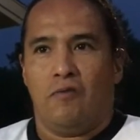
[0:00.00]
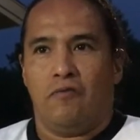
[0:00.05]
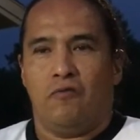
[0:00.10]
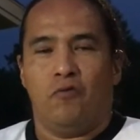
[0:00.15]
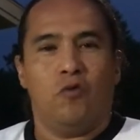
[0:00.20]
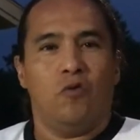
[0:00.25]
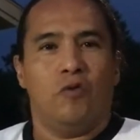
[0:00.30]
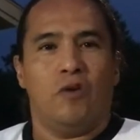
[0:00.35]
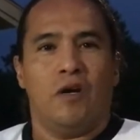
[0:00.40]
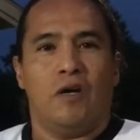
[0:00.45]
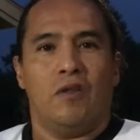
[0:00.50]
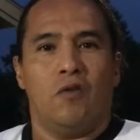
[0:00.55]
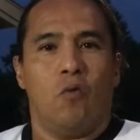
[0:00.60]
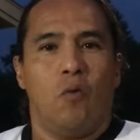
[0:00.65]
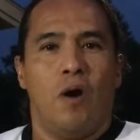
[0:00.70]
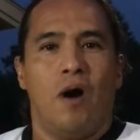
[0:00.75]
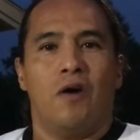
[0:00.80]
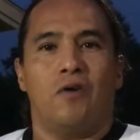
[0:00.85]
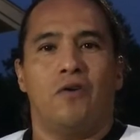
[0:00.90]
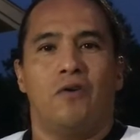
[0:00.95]
food on the
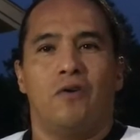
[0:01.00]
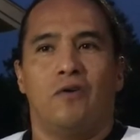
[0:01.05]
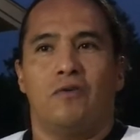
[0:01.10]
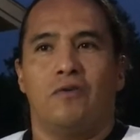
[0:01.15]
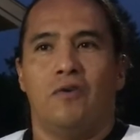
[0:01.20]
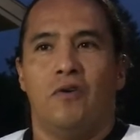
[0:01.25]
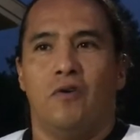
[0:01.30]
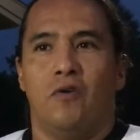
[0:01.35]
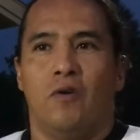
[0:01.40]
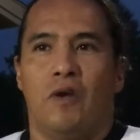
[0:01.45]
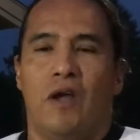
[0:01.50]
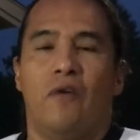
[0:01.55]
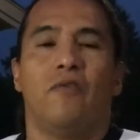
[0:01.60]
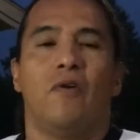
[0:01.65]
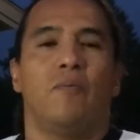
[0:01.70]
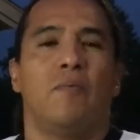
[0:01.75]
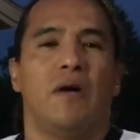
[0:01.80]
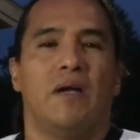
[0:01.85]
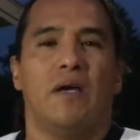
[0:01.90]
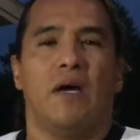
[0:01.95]
water, and
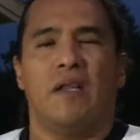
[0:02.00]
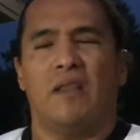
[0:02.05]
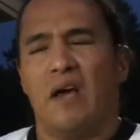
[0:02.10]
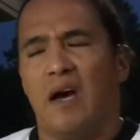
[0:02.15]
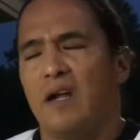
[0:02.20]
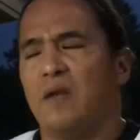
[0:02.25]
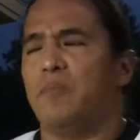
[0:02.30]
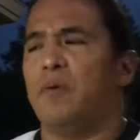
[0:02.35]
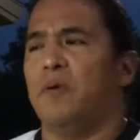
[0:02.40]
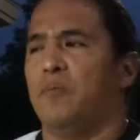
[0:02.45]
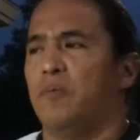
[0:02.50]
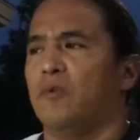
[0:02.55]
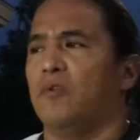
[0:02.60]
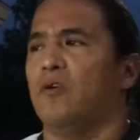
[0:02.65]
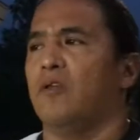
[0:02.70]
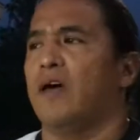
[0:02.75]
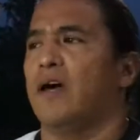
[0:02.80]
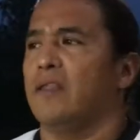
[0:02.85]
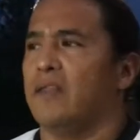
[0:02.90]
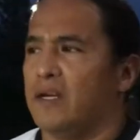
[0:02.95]
a lot of people
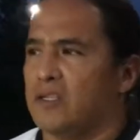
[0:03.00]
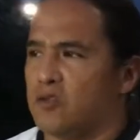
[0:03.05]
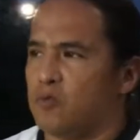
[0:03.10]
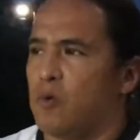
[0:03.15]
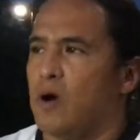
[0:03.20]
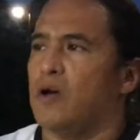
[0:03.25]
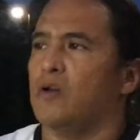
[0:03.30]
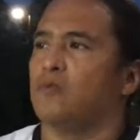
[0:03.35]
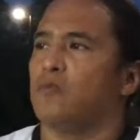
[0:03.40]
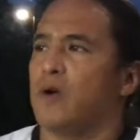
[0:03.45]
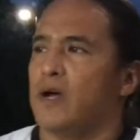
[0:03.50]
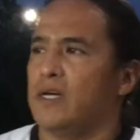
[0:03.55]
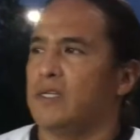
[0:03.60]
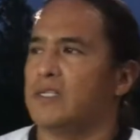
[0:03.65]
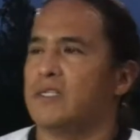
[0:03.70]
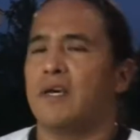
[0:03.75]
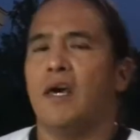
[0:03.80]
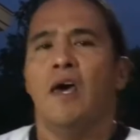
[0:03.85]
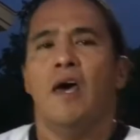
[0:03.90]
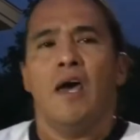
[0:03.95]
know that, and that's wild
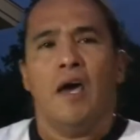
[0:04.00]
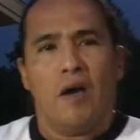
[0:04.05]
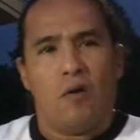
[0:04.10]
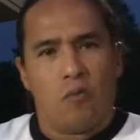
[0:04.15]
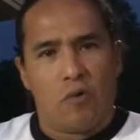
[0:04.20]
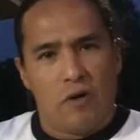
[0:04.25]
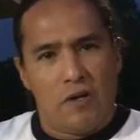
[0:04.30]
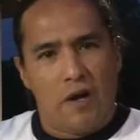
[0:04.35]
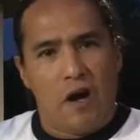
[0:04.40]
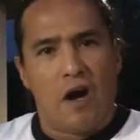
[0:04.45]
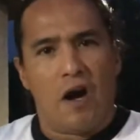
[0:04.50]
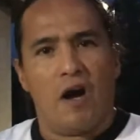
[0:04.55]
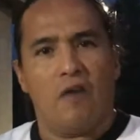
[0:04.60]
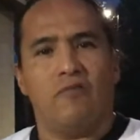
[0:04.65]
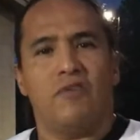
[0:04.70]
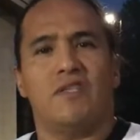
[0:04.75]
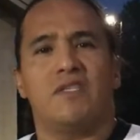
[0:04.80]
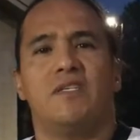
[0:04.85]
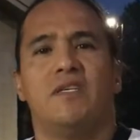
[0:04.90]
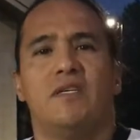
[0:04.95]
rice, and we're in the
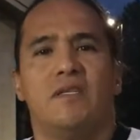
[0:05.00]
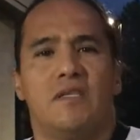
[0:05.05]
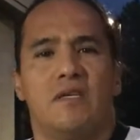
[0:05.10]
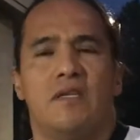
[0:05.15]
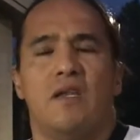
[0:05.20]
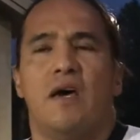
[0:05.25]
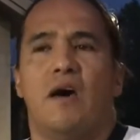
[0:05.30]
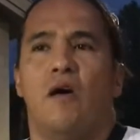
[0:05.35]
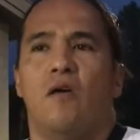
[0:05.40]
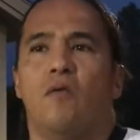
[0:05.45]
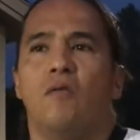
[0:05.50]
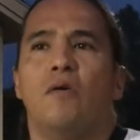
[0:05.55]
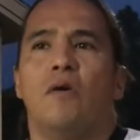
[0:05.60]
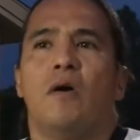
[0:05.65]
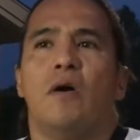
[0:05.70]
harvest season now.